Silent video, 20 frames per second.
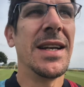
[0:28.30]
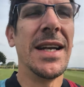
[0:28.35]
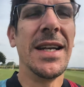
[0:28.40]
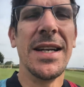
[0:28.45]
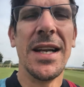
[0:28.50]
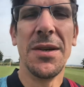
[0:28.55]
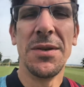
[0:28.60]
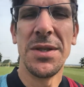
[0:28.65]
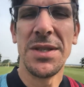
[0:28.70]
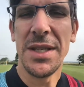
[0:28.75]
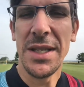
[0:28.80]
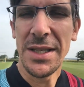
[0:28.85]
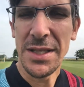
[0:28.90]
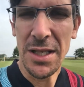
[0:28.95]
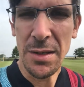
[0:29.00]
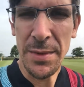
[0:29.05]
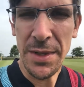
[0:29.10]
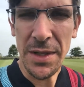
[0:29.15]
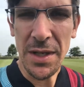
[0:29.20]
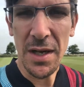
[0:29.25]
he knows that it's
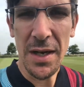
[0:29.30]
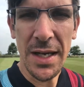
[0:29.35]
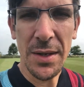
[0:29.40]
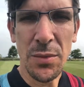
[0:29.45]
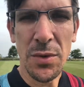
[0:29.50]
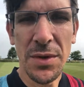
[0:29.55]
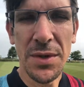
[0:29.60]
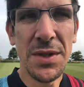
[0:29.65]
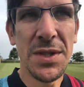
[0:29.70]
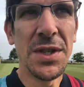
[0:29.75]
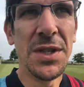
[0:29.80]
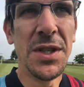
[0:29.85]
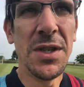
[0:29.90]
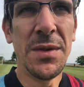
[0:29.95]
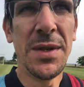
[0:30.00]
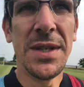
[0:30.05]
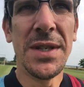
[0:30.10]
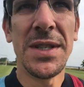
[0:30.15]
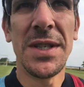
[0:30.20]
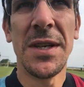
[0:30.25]
something that I want to
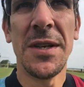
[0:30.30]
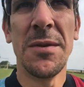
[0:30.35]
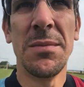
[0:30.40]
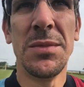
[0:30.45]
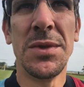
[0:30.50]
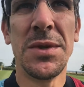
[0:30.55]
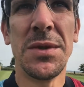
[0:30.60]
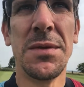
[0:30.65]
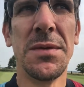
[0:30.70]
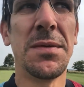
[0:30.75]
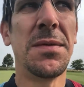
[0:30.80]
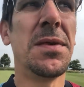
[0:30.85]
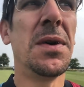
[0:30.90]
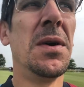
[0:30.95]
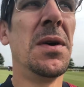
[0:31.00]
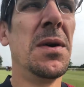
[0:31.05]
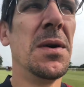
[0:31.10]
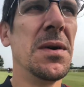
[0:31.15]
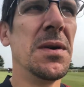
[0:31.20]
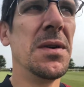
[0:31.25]
do in terms of
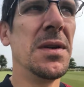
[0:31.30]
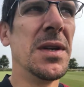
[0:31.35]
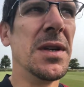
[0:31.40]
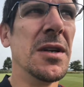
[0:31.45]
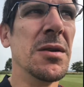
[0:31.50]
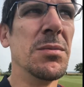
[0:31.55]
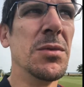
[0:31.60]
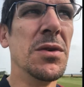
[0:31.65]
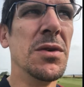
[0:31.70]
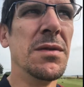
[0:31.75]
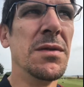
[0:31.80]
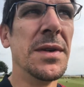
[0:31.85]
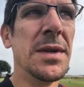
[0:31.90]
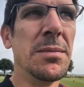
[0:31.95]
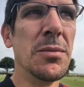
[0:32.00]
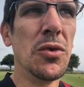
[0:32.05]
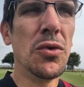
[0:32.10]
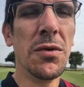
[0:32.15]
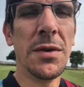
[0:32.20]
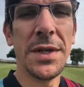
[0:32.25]
you know moving
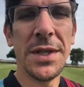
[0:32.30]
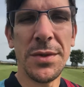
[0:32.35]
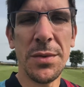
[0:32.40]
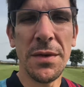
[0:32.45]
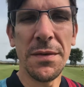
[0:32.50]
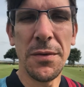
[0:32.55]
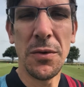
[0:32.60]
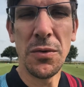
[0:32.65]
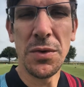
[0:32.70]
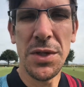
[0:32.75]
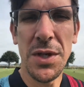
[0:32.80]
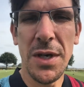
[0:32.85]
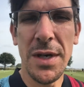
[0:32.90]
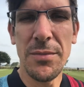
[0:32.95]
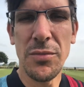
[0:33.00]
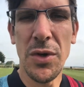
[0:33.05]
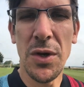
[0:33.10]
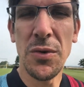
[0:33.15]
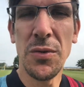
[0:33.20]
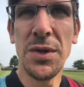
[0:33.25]
more into a
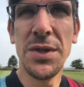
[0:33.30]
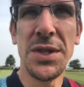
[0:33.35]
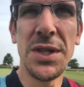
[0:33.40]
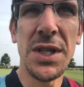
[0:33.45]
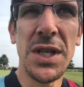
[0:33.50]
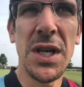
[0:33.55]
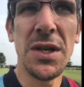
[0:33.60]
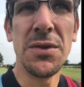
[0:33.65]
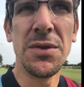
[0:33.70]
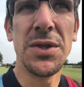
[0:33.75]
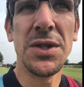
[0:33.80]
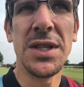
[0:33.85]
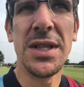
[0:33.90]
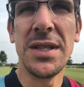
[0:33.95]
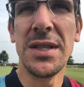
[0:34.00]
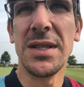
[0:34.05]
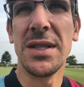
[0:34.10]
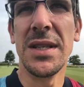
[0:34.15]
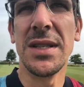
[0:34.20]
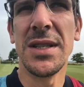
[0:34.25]
full-time role as a coach
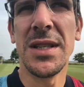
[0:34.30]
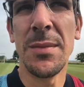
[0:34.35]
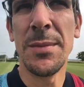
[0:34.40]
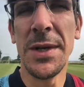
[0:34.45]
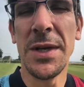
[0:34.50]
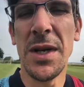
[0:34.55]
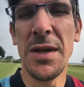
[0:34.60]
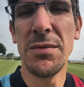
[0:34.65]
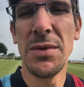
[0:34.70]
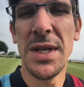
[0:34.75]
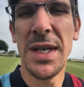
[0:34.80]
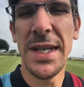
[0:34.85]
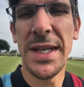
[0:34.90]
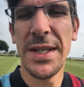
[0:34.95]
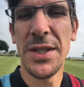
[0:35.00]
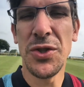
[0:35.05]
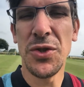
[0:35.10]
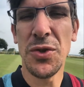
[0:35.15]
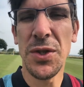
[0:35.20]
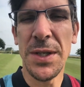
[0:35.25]
because it's something I really
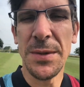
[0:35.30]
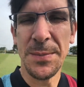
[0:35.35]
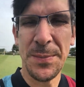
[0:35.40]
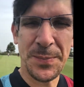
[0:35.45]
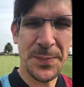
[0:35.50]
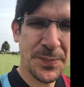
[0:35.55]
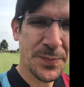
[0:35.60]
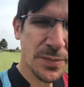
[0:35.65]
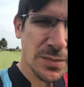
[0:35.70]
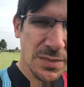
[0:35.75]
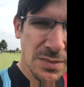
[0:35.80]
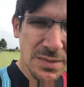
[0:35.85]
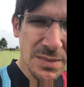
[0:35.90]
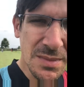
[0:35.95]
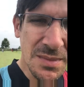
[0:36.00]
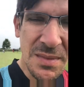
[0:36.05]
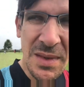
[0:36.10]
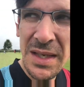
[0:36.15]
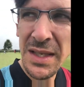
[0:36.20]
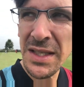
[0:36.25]
enjoy.
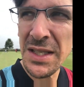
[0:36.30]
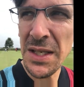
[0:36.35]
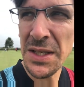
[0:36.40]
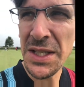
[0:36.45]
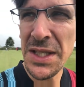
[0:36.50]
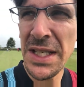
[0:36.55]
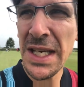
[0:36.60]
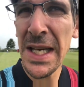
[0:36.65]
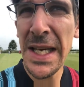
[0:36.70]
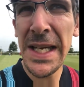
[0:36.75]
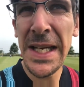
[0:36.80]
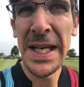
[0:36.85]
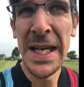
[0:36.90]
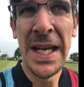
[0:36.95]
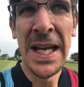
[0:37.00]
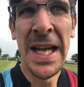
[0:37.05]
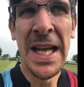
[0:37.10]
So today,